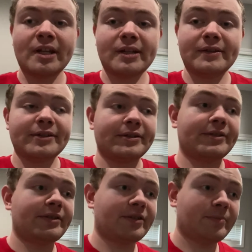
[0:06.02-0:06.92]
This is
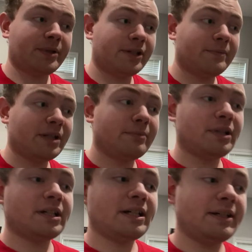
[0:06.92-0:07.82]
Spider-Man
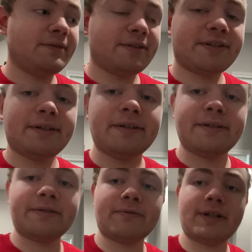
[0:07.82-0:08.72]
behind the
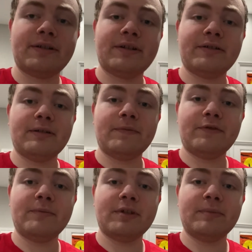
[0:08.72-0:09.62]
scenes right now. I'm
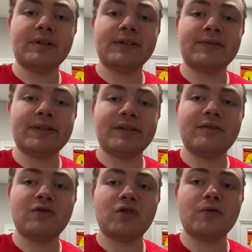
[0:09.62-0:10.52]
filming a behind the
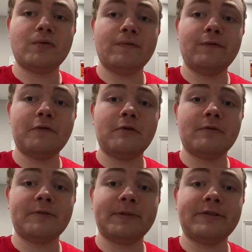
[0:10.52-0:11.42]
scenes shoot for
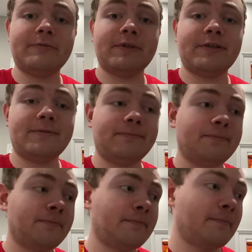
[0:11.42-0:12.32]
Spider-Man.
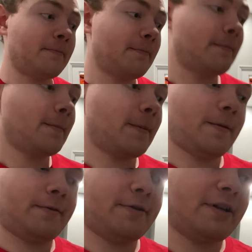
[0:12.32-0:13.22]

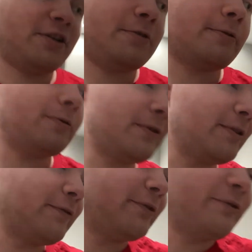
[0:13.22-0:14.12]
I just recorded
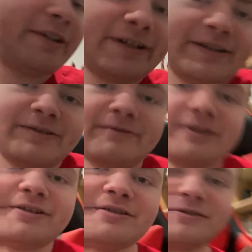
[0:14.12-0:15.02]
a few lines
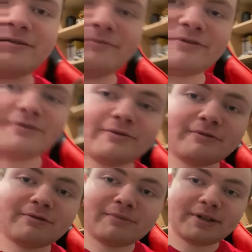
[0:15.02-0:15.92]
right here with the good
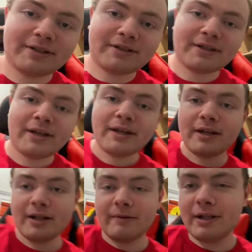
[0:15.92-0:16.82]
old mic,
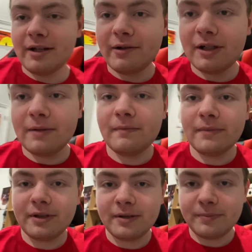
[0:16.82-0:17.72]
and right now
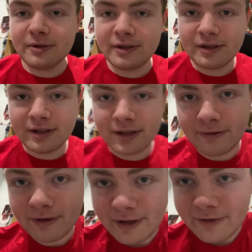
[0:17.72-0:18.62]
I'm putting
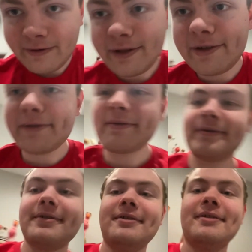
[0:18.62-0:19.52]
together a green screen,